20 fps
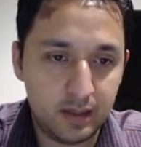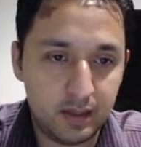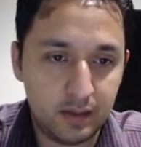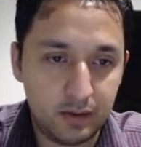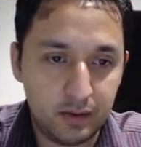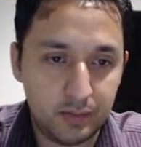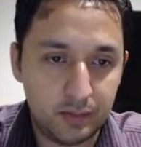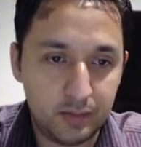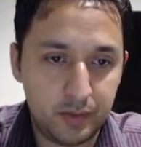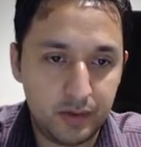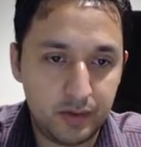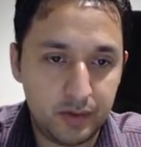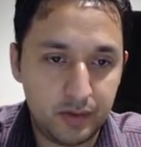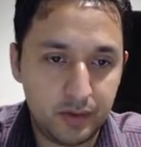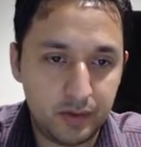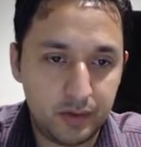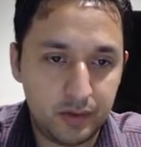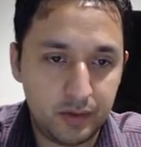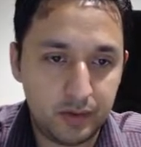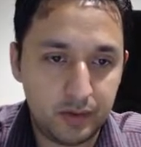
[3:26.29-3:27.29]
oops,
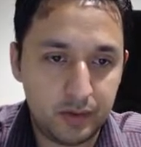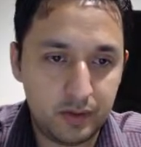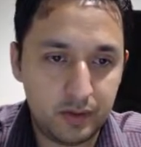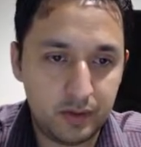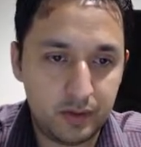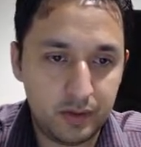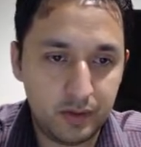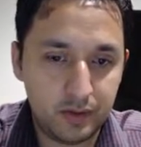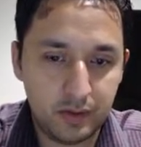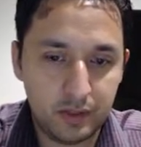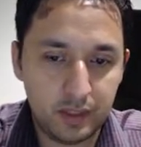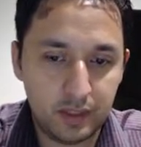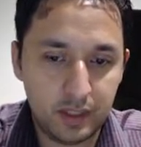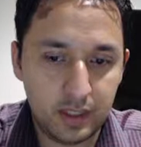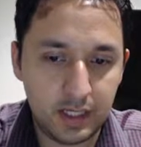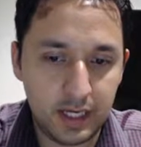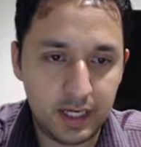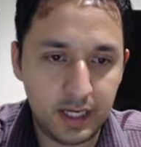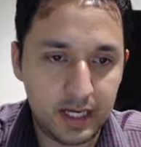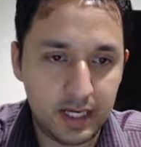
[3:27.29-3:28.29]

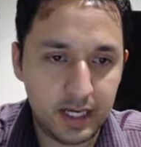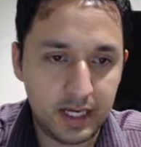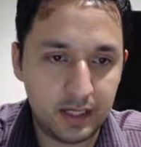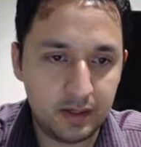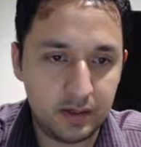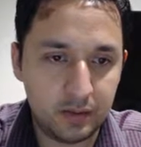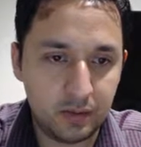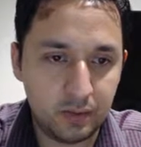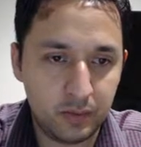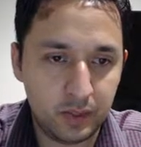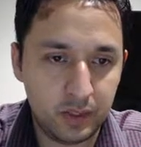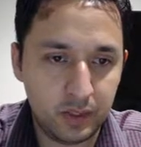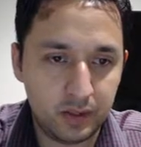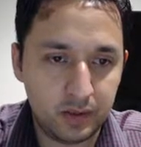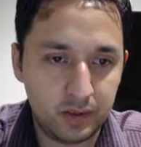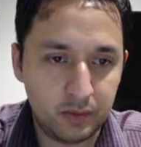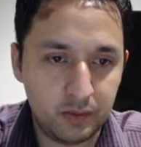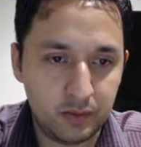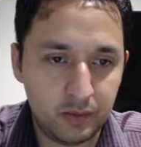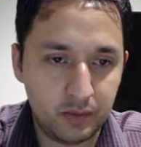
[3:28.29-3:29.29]
99, 1,
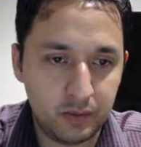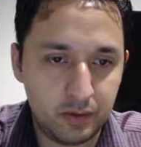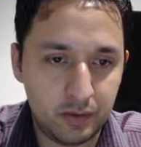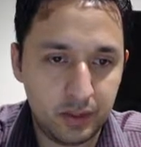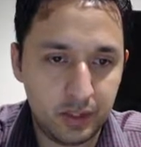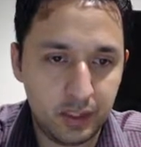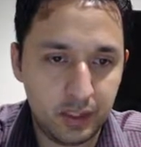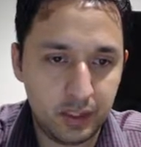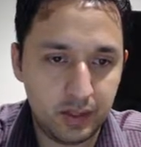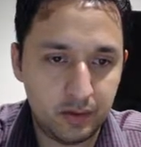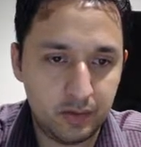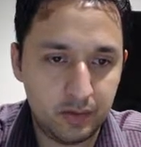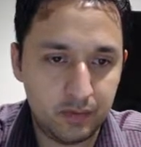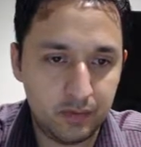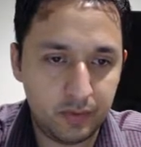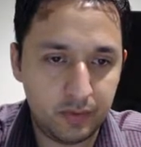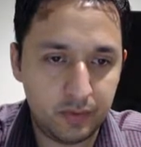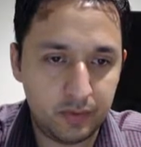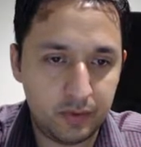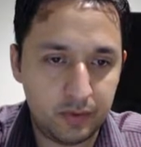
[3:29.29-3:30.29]
2, 3,
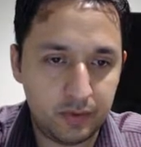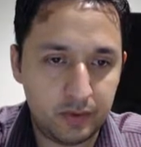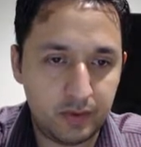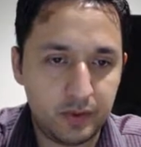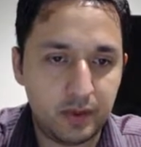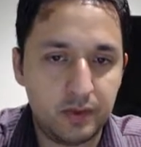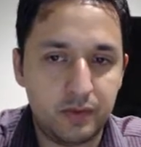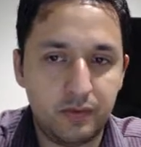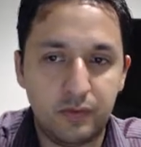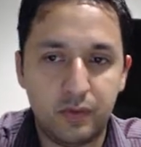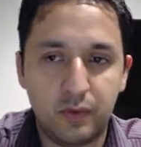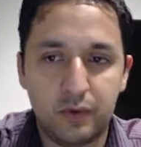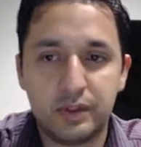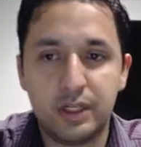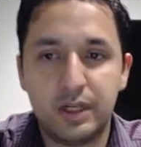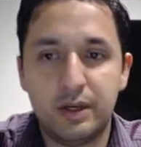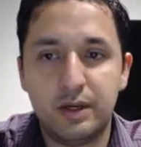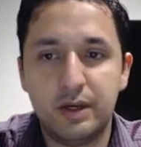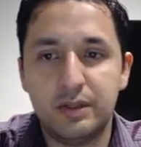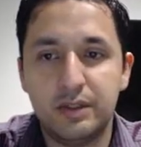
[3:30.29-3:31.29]
4, 4
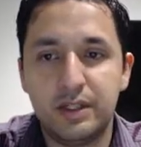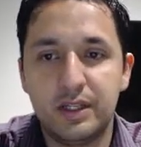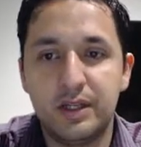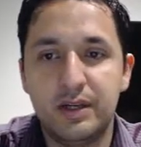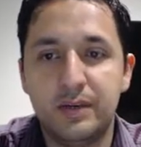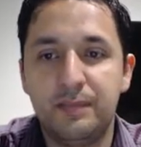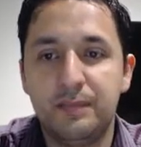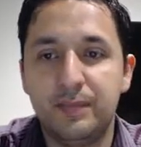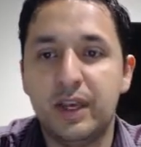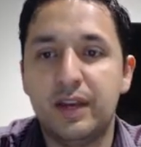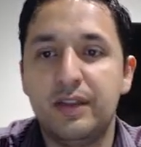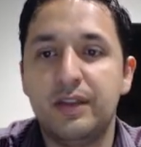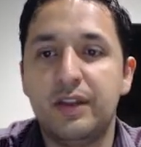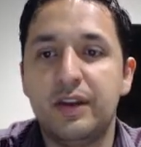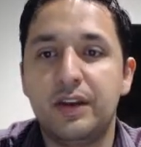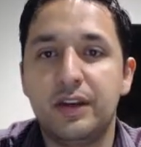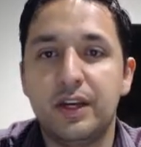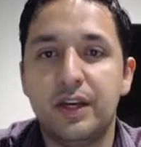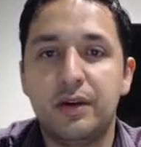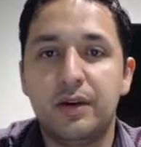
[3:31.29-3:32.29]
zeros, and there
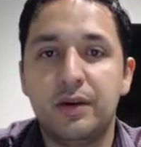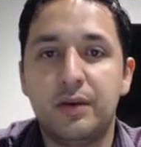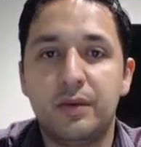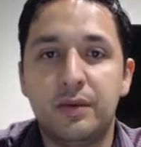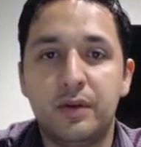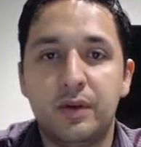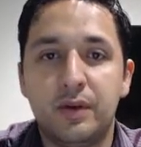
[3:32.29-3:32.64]
you go.